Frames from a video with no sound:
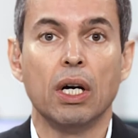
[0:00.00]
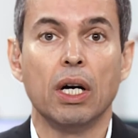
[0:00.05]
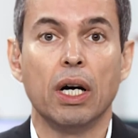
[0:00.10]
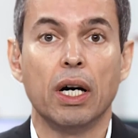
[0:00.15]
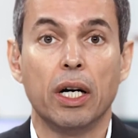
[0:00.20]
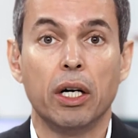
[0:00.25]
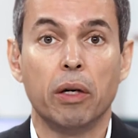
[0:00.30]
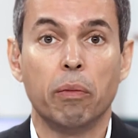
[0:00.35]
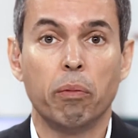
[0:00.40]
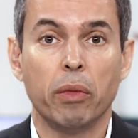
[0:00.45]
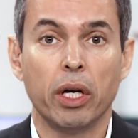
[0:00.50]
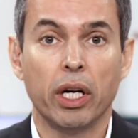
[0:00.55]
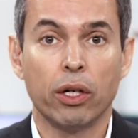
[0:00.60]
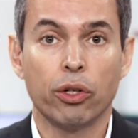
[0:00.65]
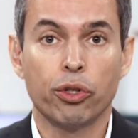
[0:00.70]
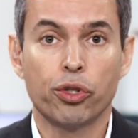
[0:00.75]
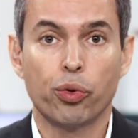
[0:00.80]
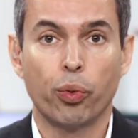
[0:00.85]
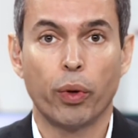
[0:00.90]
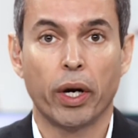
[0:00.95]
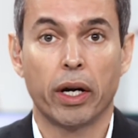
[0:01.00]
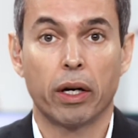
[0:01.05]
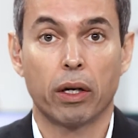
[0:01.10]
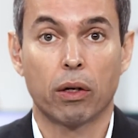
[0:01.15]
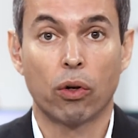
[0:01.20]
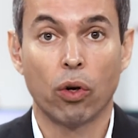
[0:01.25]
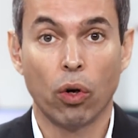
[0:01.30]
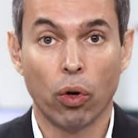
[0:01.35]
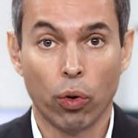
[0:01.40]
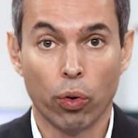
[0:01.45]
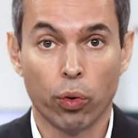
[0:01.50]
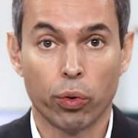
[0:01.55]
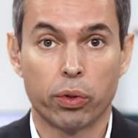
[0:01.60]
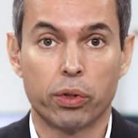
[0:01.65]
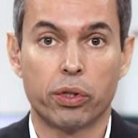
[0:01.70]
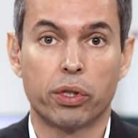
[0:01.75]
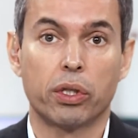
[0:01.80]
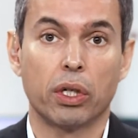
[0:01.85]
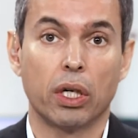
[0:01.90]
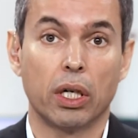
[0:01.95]
Elsewhere,
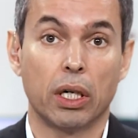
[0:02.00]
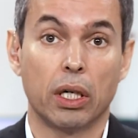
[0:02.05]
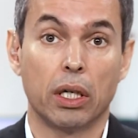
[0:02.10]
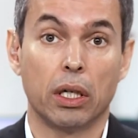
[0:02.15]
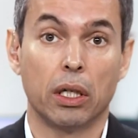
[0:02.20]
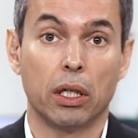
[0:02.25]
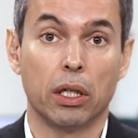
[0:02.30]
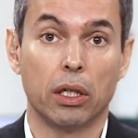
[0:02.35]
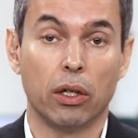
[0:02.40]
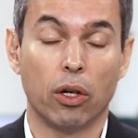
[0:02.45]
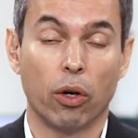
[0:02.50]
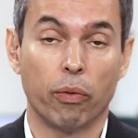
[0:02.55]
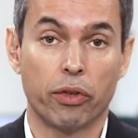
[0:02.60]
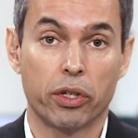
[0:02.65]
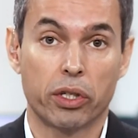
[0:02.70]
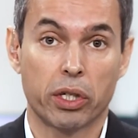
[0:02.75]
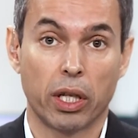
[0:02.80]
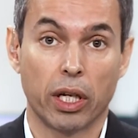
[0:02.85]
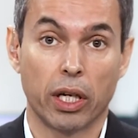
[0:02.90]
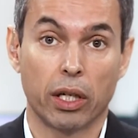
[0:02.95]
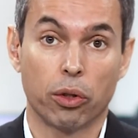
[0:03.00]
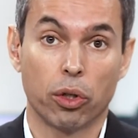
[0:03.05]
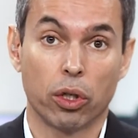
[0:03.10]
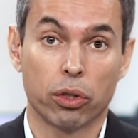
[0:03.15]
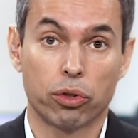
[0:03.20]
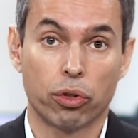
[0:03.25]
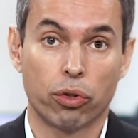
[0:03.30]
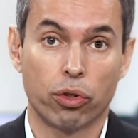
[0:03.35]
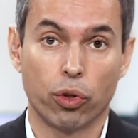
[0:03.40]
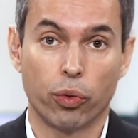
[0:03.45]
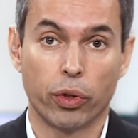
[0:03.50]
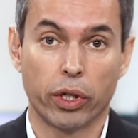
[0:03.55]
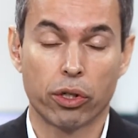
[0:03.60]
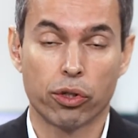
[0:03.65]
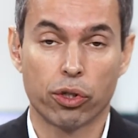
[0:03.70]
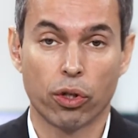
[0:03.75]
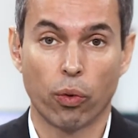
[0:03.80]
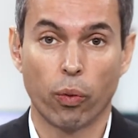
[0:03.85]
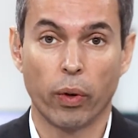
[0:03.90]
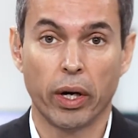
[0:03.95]
gold obviously not doing
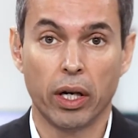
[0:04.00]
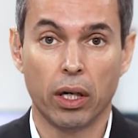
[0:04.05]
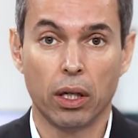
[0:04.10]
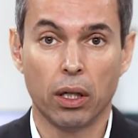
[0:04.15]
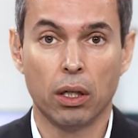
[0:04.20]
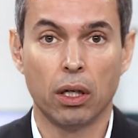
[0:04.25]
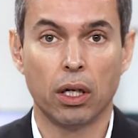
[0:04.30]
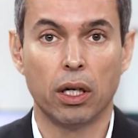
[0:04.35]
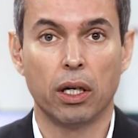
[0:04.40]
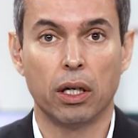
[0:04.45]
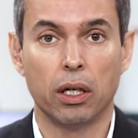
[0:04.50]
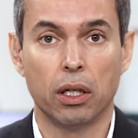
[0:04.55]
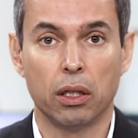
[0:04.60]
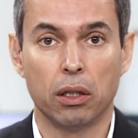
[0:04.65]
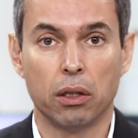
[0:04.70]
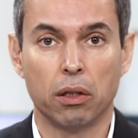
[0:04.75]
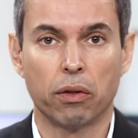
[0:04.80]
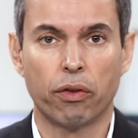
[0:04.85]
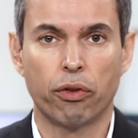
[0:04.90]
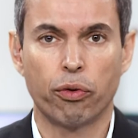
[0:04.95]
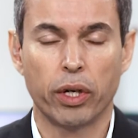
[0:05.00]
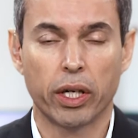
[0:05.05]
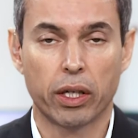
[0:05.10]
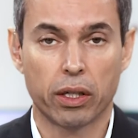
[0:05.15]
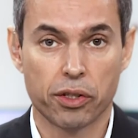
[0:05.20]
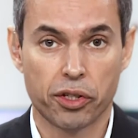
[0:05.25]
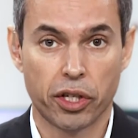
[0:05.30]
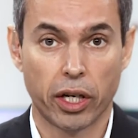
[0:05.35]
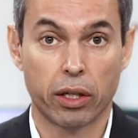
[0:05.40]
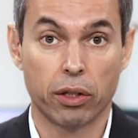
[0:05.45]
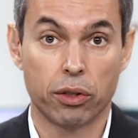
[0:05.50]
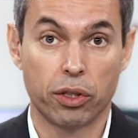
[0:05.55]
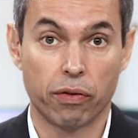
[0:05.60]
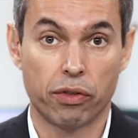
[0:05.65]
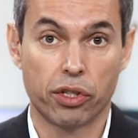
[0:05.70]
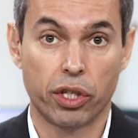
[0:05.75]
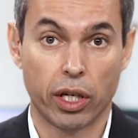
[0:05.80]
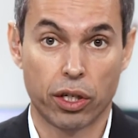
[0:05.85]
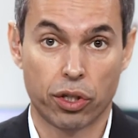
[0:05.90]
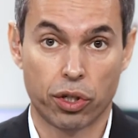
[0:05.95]
so well. 3 consecutive
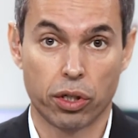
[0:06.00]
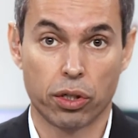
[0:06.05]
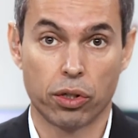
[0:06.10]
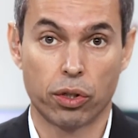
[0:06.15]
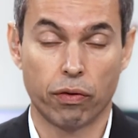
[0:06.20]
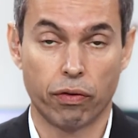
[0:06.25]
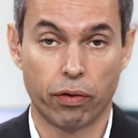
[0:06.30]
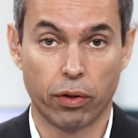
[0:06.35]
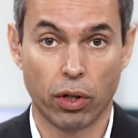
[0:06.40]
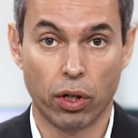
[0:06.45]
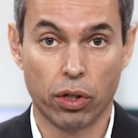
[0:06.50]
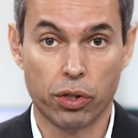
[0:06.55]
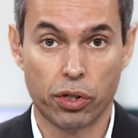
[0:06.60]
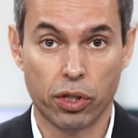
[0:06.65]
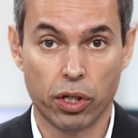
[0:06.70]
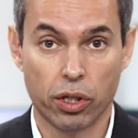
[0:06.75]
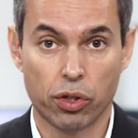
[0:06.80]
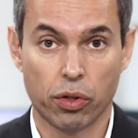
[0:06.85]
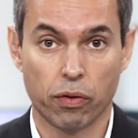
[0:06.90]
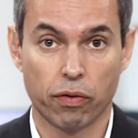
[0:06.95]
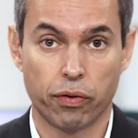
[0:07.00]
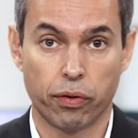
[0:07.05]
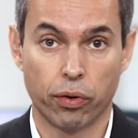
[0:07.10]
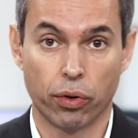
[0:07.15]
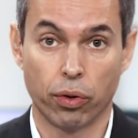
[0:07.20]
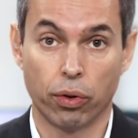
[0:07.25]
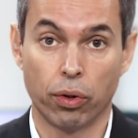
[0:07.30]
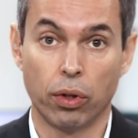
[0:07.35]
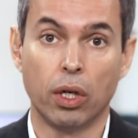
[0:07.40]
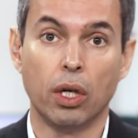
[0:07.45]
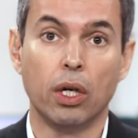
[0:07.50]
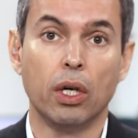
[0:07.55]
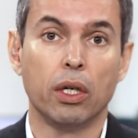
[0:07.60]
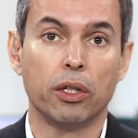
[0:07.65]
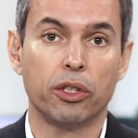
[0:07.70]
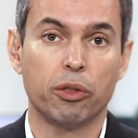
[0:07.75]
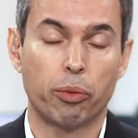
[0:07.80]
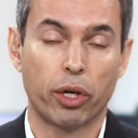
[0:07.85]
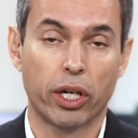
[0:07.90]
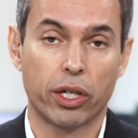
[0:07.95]
sessions of losses for
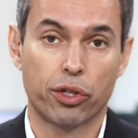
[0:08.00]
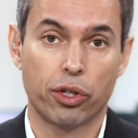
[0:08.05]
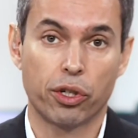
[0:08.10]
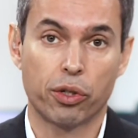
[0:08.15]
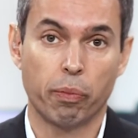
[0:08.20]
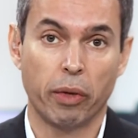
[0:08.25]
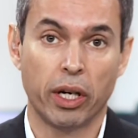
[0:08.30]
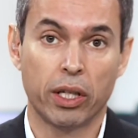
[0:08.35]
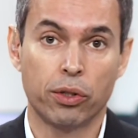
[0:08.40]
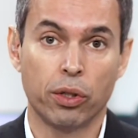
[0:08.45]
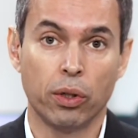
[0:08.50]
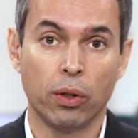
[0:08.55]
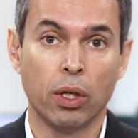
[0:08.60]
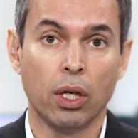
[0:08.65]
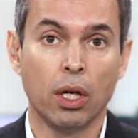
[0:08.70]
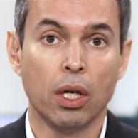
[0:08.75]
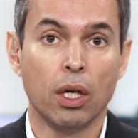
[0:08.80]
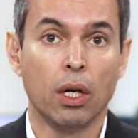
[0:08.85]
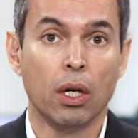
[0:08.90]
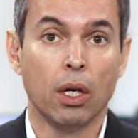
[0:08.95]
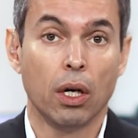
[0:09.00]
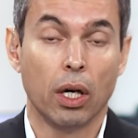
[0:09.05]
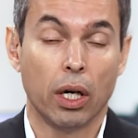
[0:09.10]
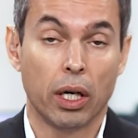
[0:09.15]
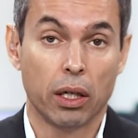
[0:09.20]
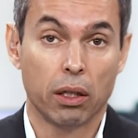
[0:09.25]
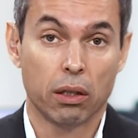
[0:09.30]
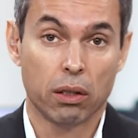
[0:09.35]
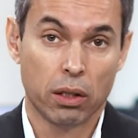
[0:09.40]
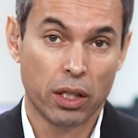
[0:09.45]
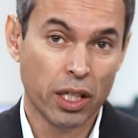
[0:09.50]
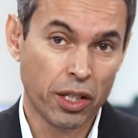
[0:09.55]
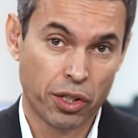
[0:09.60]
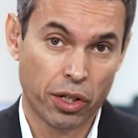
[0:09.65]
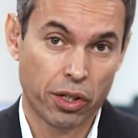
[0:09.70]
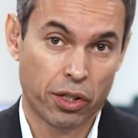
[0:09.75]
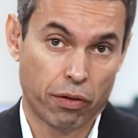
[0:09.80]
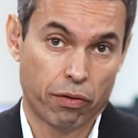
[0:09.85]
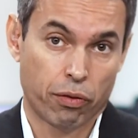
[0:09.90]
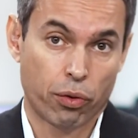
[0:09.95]
the precious metal. This
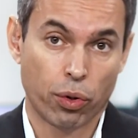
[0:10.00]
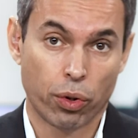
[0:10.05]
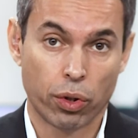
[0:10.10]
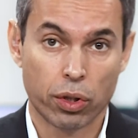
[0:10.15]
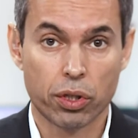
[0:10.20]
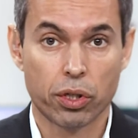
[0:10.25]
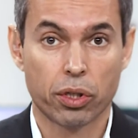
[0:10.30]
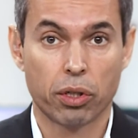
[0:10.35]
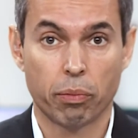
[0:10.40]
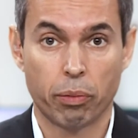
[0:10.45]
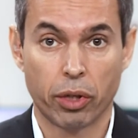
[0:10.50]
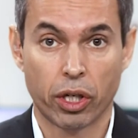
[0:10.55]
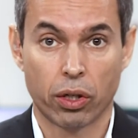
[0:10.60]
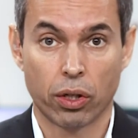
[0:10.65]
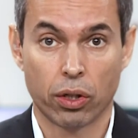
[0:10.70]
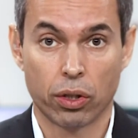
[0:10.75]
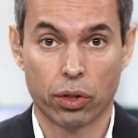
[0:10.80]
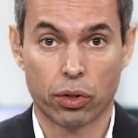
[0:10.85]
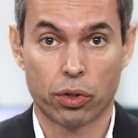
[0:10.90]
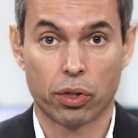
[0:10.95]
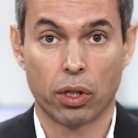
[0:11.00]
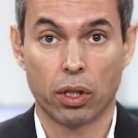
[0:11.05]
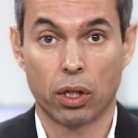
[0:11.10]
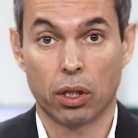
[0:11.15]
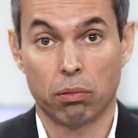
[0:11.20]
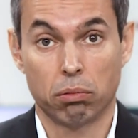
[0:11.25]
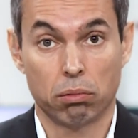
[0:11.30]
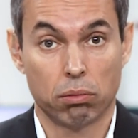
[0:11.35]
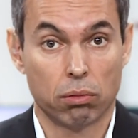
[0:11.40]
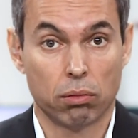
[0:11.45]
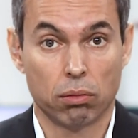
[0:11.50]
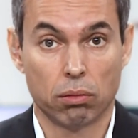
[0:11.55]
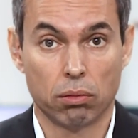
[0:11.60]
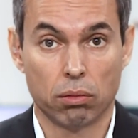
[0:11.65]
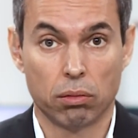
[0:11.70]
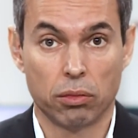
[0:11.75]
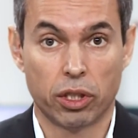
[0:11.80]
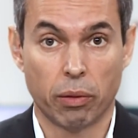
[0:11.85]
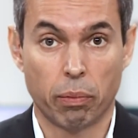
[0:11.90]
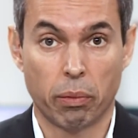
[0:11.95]
is, of course, because
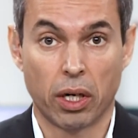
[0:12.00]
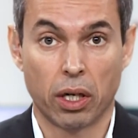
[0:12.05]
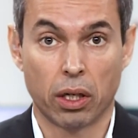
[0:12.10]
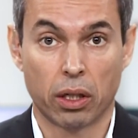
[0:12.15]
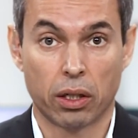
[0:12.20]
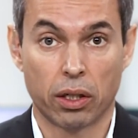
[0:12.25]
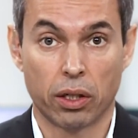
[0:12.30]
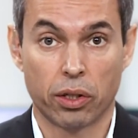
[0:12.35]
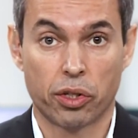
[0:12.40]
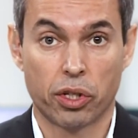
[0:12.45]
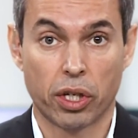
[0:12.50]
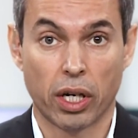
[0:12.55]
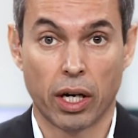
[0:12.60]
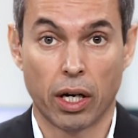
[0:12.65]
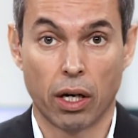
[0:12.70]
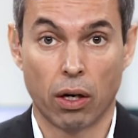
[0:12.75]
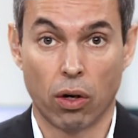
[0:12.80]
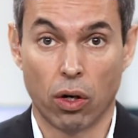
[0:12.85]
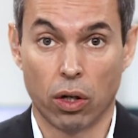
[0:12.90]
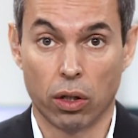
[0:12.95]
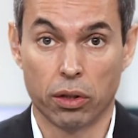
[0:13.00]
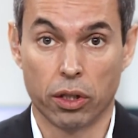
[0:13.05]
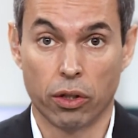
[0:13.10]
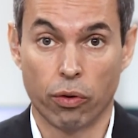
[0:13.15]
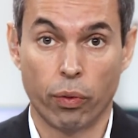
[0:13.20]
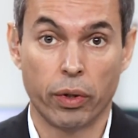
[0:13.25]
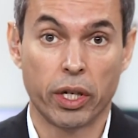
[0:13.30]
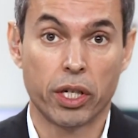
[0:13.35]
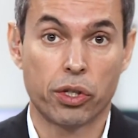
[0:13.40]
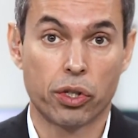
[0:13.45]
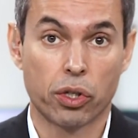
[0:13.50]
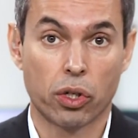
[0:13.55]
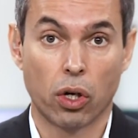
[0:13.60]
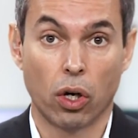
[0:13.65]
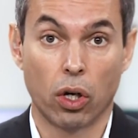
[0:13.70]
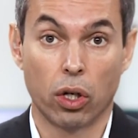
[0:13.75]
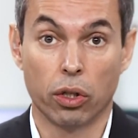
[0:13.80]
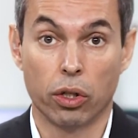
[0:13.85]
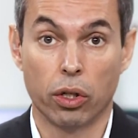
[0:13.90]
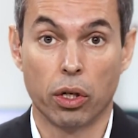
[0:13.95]
the markets are on a
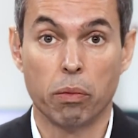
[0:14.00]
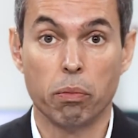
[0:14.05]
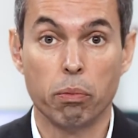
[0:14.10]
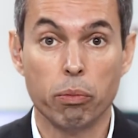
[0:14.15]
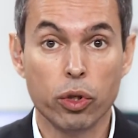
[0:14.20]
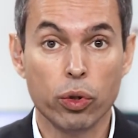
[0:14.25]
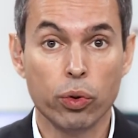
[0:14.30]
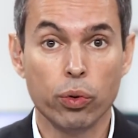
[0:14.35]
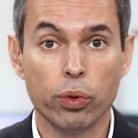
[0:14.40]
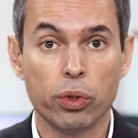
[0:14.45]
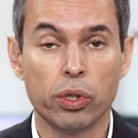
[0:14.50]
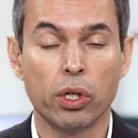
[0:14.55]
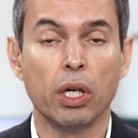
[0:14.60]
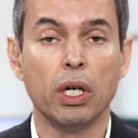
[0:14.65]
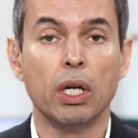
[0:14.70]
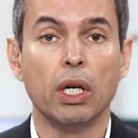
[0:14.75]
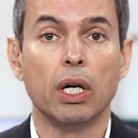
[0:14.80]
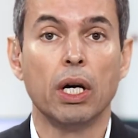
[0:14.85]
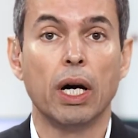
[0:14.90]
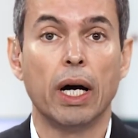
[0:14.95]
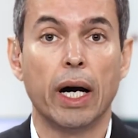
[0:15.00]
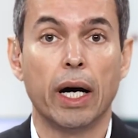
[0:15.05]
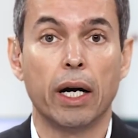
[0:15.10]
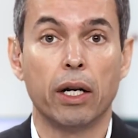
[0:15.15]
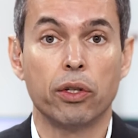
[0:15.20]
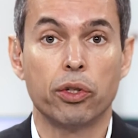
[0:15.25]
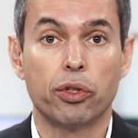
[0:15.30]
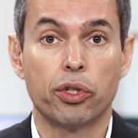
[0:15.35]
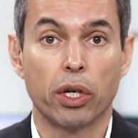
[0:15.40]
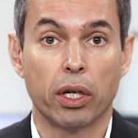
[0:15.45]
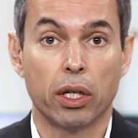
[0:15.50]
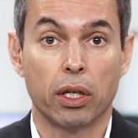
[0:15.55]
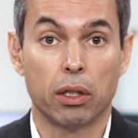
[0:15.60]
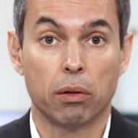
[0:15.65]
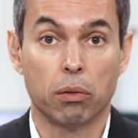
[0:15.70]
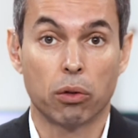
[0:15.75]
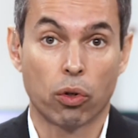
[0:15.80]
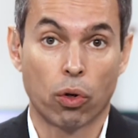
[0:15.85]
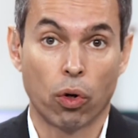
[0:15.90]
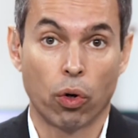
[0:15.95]
risk-on mood, and
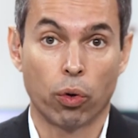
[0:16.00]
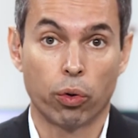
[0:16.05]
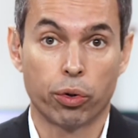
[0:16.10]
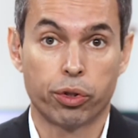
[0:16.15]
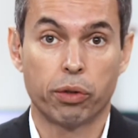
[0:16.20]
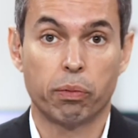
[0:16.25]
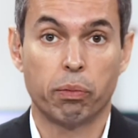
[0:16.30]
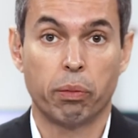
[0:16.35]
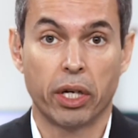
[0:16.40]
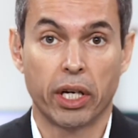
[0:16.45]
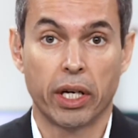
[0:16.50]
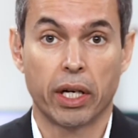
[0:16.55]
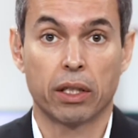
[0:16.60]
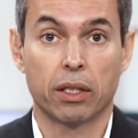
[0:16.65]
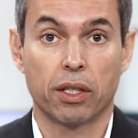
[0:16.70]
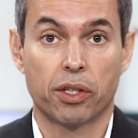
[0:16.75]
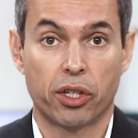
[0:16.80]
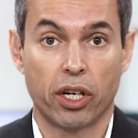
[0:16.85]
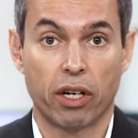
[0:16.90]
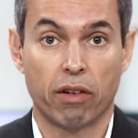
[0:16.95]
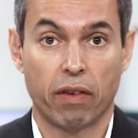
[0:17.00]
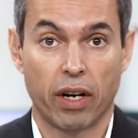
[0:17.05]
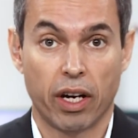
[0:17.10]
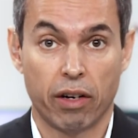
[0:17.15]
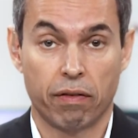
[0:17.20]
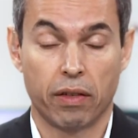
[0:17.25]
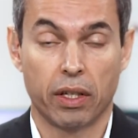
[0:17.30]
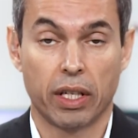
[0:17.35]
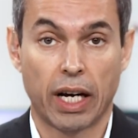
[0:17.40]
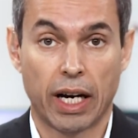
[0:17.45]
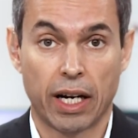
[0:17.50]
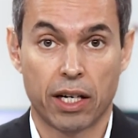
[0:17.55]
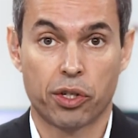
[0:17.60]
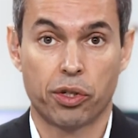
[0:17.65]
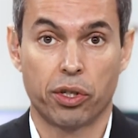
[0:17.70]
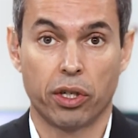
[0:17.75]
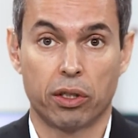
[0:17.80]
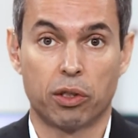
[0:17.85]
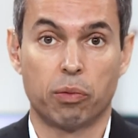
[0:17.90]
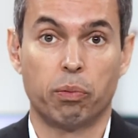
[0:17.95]
gold, being the safe haven
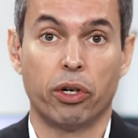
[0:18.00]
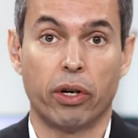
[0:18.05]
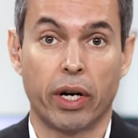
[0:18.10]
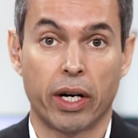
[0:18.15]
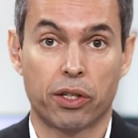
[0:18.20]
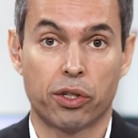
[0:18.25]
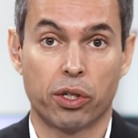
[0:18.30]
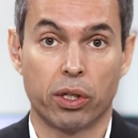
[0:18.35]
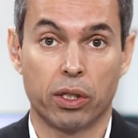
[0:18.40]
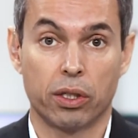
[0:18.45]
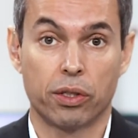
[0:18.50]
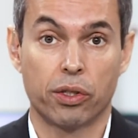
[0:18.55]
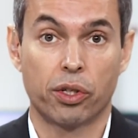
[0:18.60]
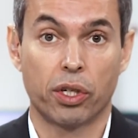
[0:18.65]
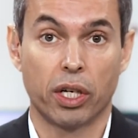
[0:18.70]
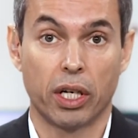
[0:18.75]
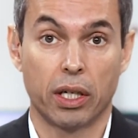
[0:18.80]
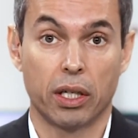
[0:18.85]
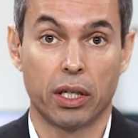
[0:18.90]
asset per excellence,